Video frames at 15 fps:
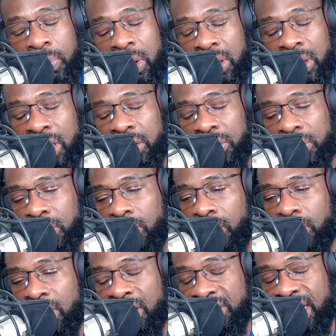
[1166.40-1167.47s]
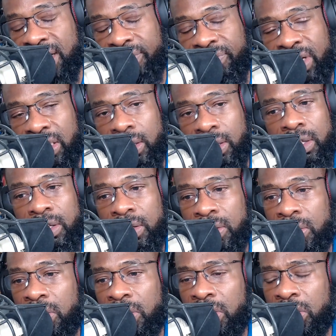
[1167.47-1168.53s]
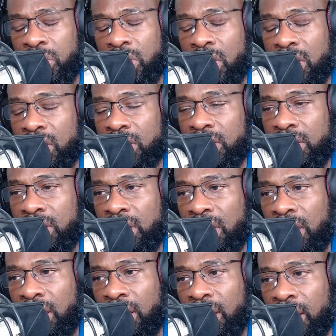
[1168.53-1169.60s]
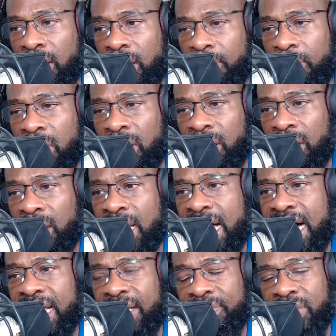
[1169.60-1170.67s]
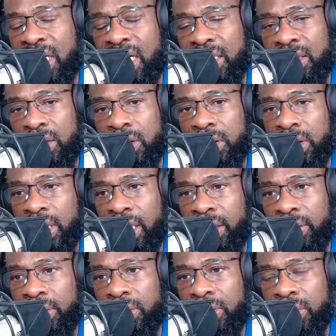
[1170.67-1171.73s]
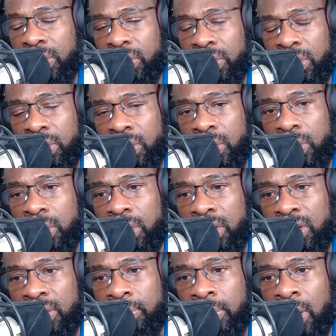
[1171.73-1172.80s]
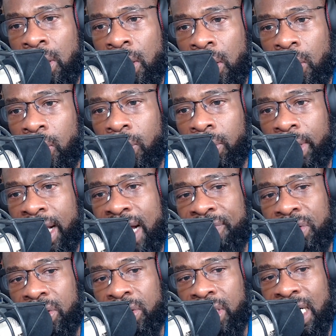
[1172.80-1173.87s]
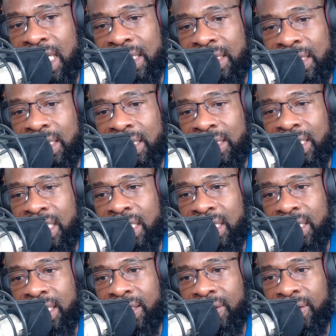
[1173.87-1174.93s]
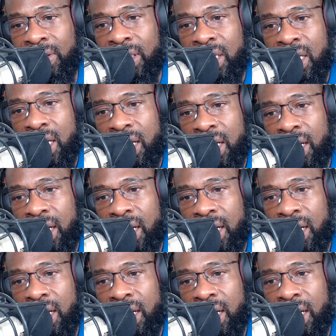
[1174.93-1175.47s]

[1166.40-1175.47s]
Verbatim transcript: p- potential uh, side effect of this is you're starting to see um, a lot of content creators on YouTube who are having their content taken down